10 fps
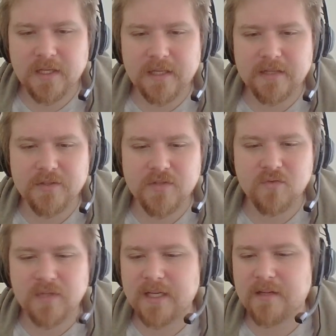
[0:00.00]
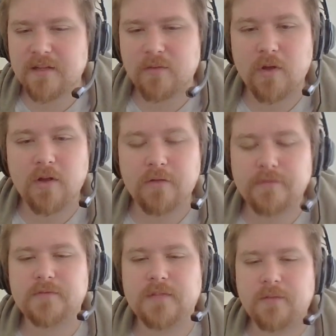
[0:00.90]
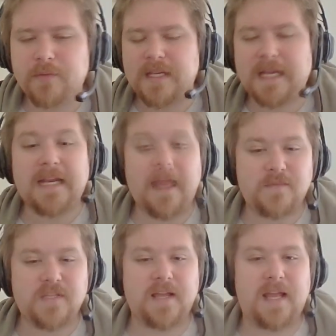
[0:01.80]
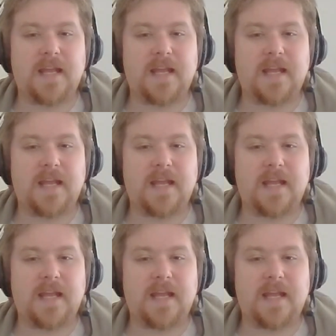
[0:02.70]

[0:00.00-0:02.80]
There isn't really anything worth. Like, we need to empty the